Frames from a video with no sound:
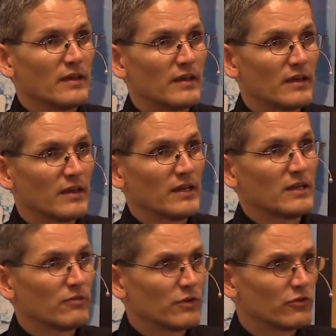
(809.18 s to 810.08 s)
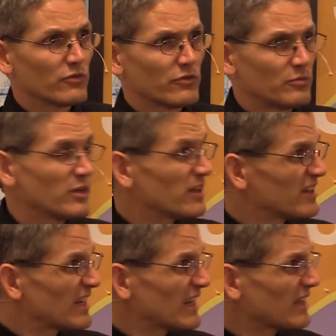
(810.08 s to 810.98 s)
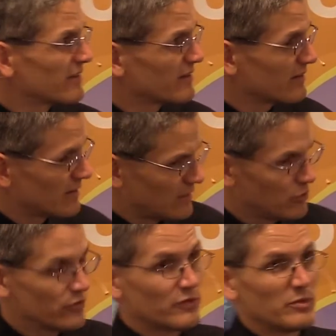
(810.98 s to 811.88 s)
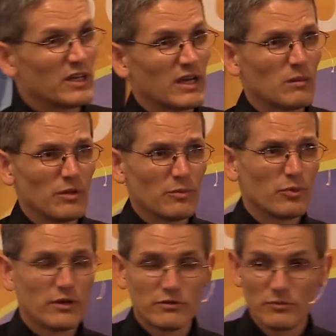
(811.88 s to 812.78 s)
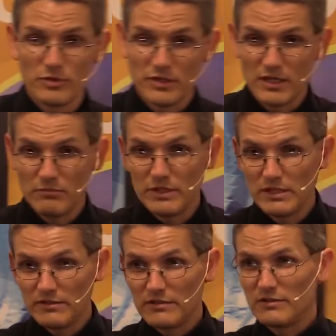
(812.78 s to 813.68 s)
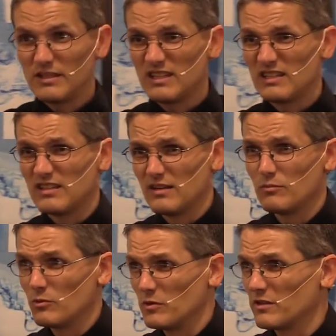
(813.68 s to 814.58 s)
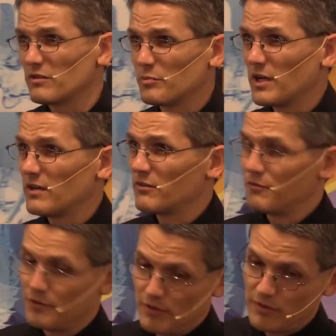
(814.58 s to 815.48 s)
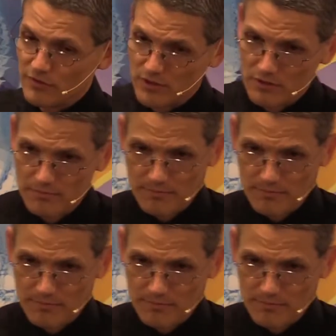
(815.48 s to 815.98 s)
and individuals to be on dialysis. That used to be high blood pressure, but diabetes has taken the #1 spot a few years ago.